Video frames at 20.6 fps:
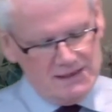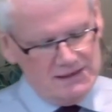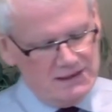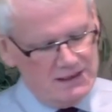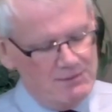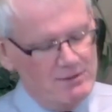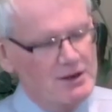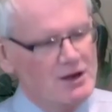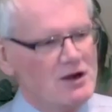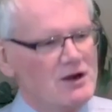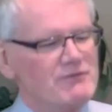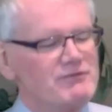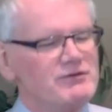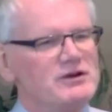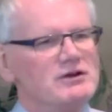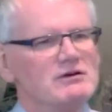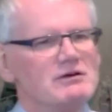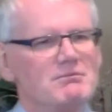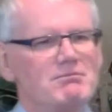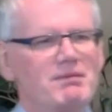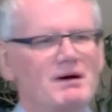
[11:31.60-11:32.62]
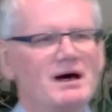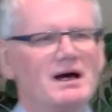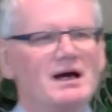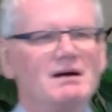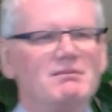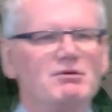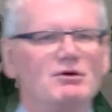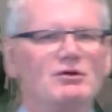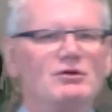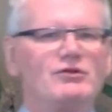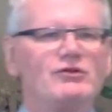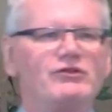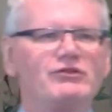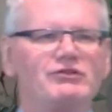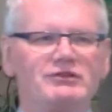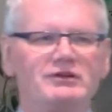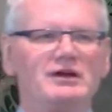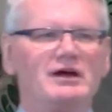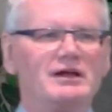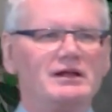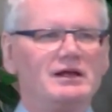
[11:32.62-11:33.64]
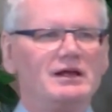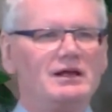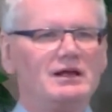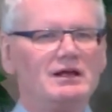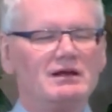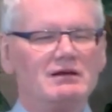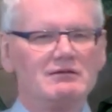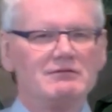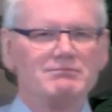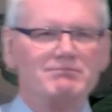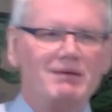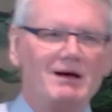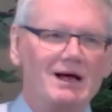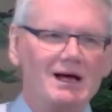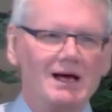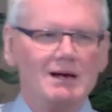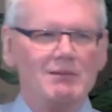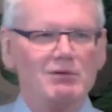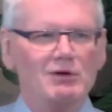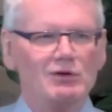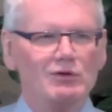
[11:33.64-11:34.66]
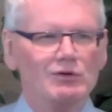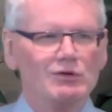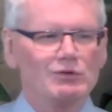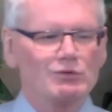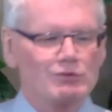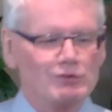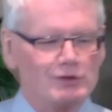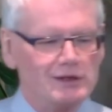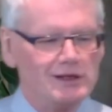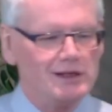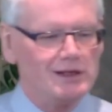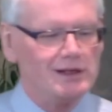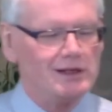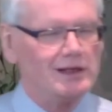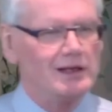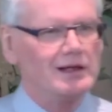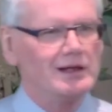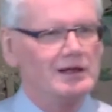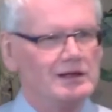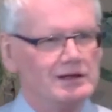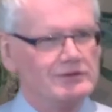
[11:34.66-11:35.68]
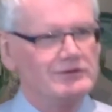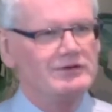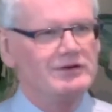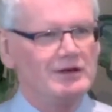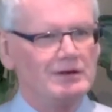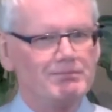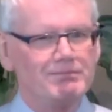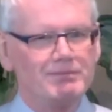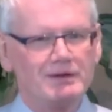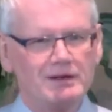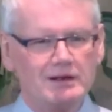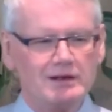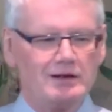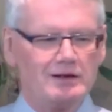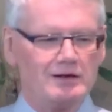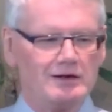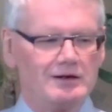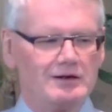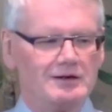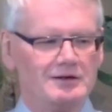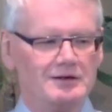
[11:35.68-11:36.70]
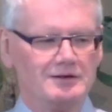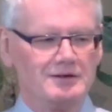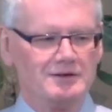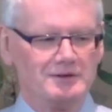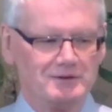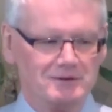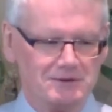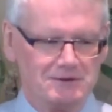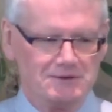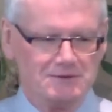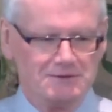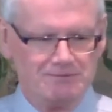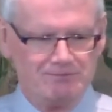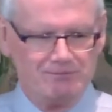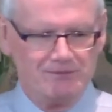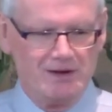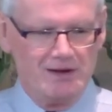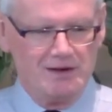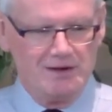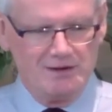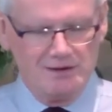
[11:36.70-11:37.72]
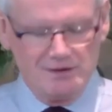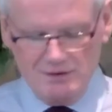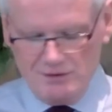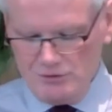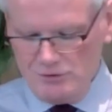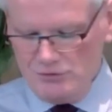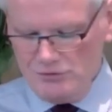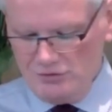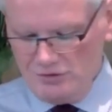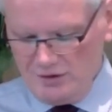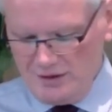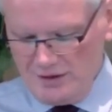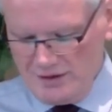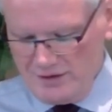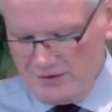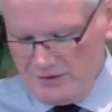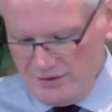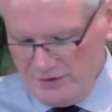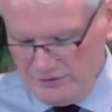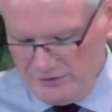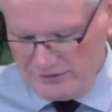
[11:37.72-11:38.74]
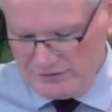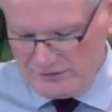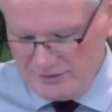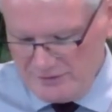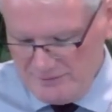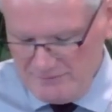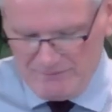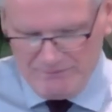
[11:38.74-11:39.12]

Let me offer you a Bible study, Bible reading tip here. It goes like this.